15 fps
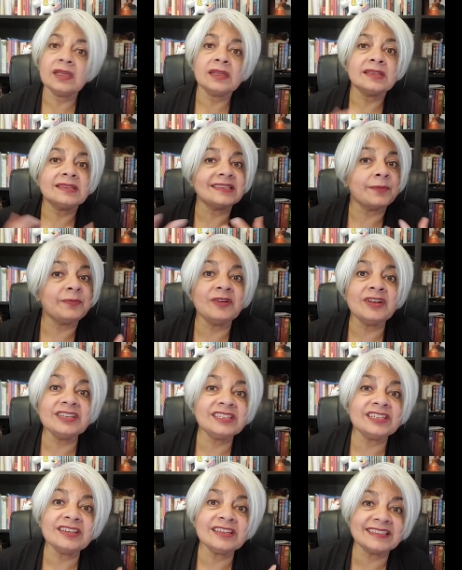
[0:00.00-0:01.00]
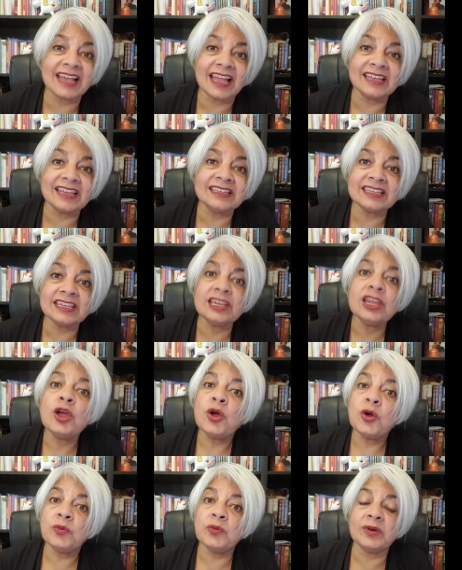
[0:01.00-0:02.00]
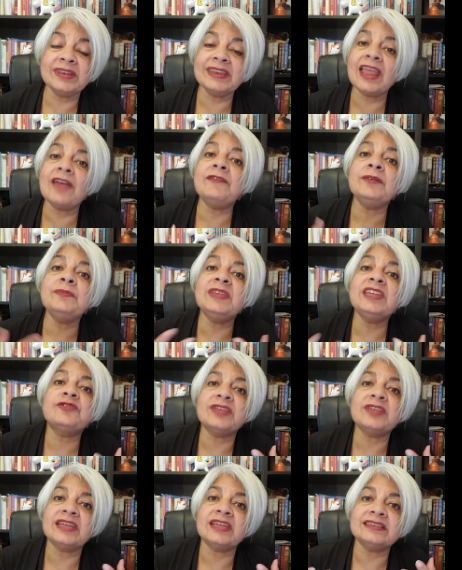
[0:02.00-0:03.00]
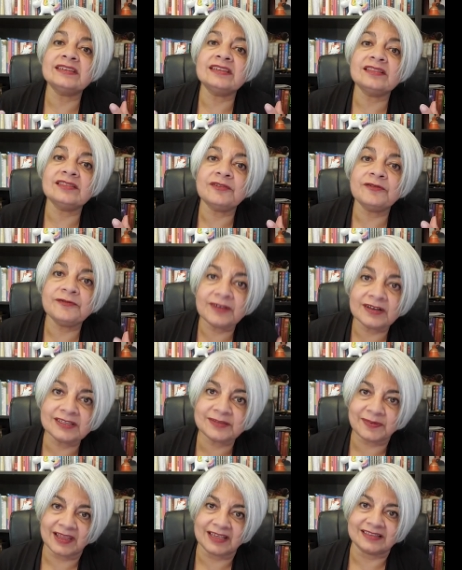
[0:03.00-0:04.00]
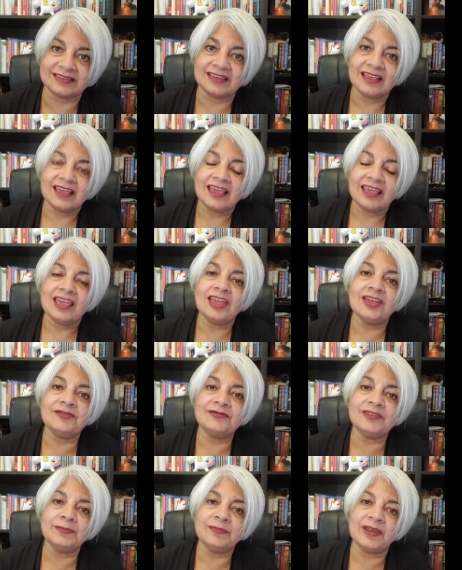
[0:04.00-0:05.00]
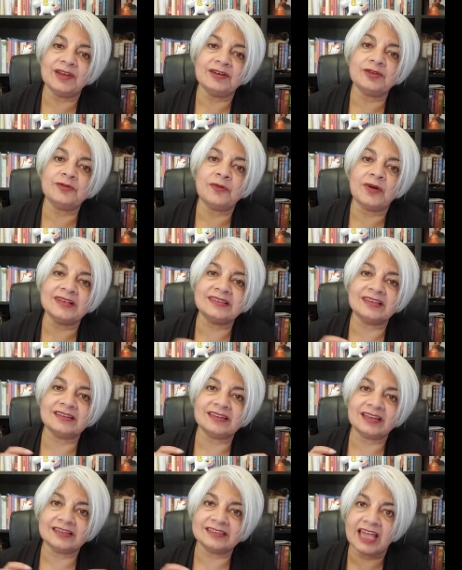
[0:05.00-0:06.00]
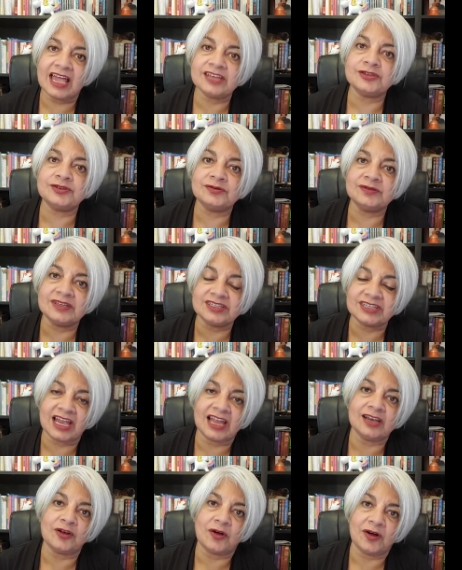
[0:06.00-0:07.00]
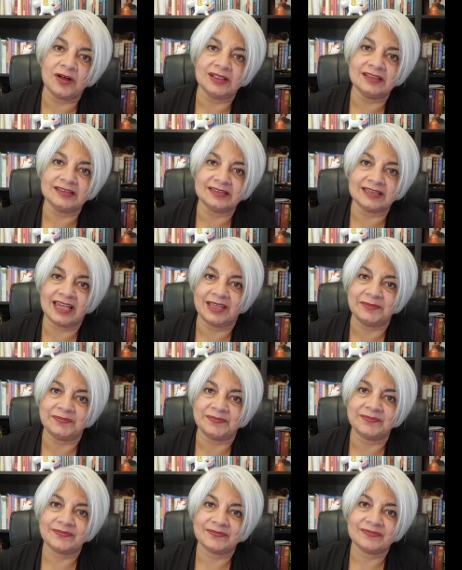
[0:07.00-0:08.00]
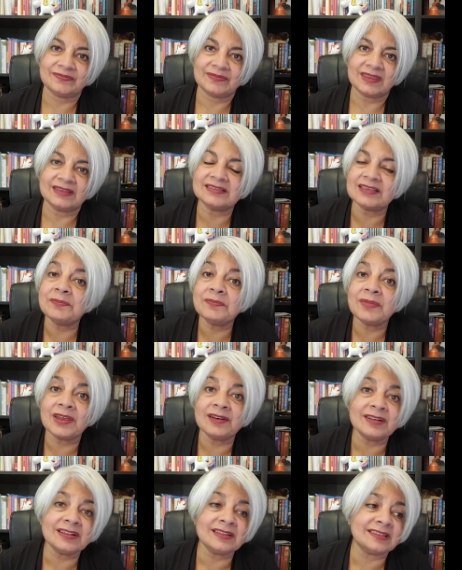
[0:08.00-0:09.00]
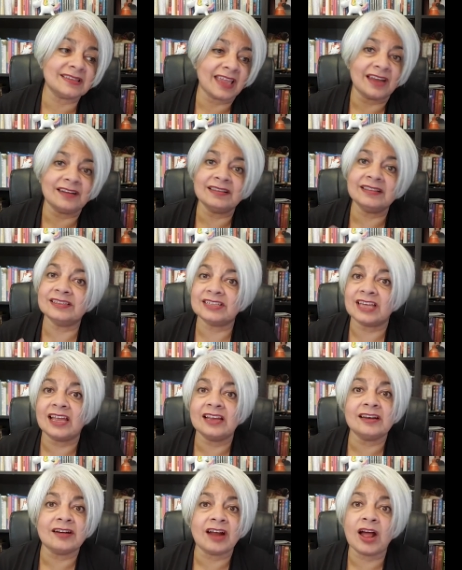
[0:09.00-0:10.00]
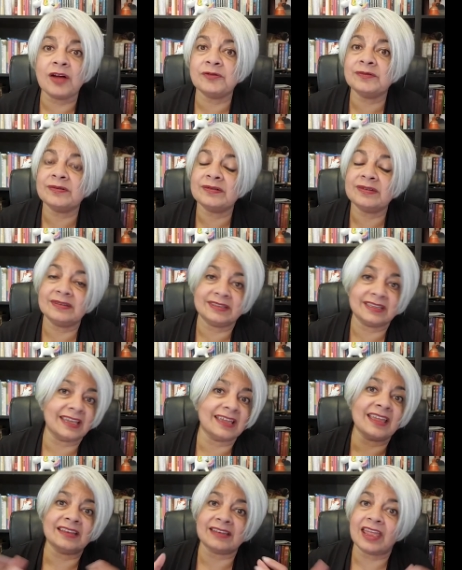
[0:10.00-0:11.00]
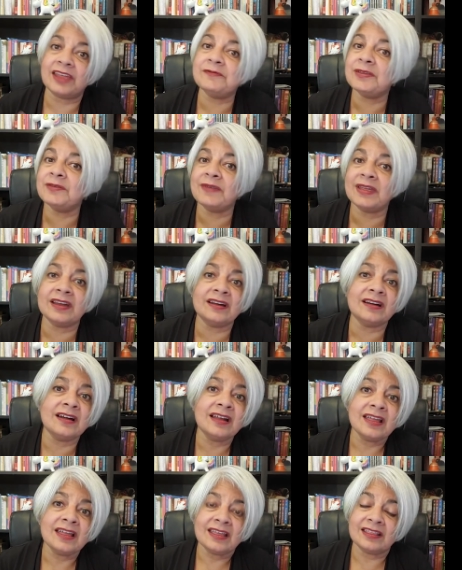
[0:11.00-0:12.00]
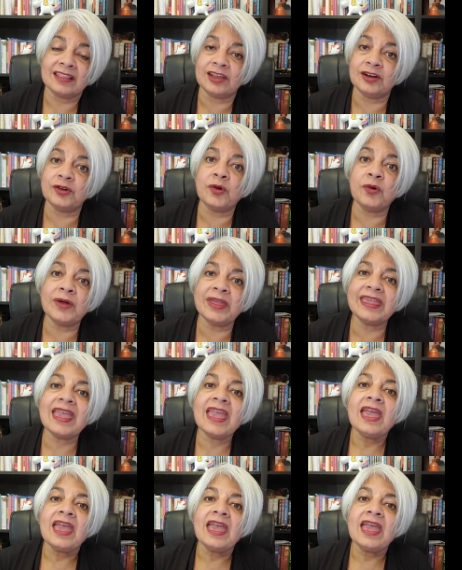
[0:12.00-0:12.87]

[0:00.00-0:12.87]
Separation anxiety would never be created in the first place if the parent wasn't attached to the child all the time. Some parents carry the child around, take it everywhere they're going,